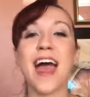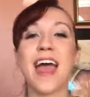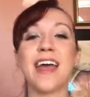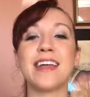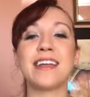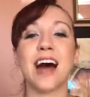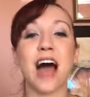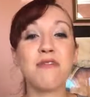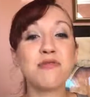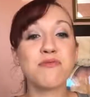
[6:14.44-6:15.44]
and
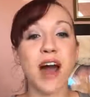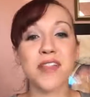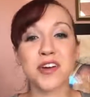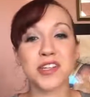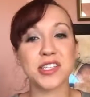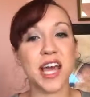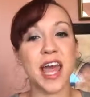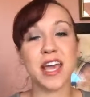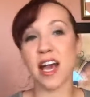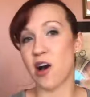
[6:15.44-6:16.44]
I would rather
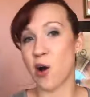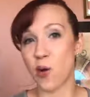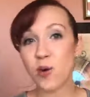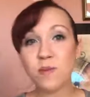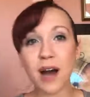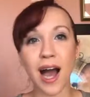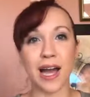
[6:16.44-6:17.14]
stay home